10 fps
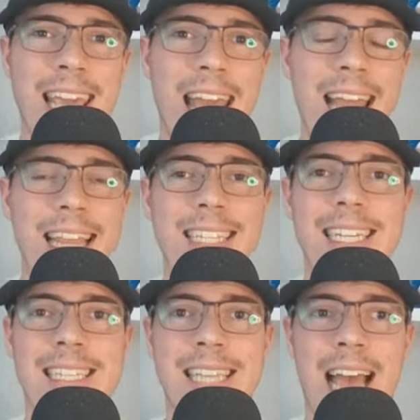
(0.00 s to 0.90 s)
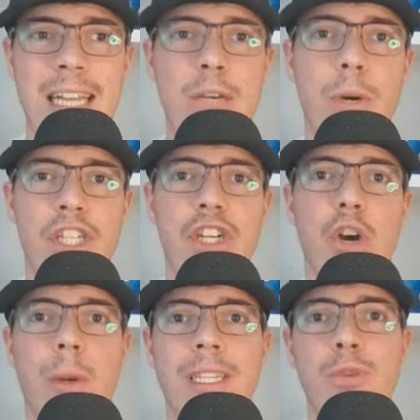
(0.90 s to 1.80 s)
And again, that's exactly what
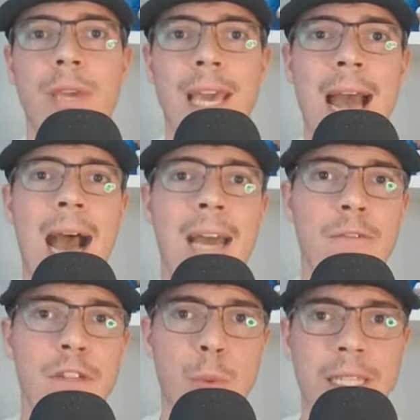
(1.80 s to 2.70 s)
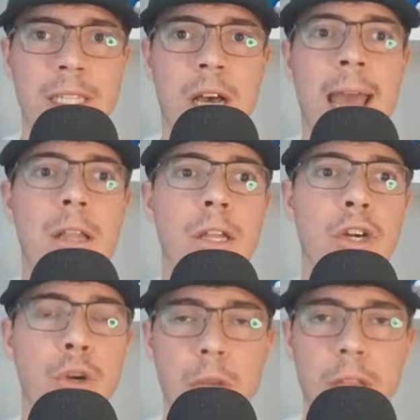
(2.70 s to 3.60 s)
you're going to get out of Luis
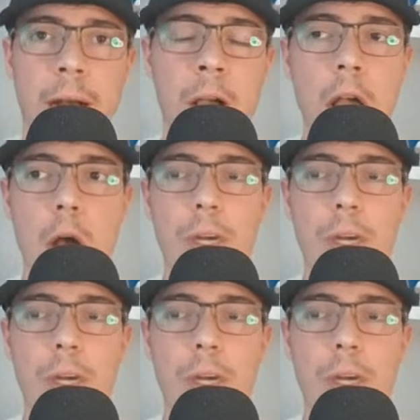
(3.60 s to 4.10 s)
Angel Acuna,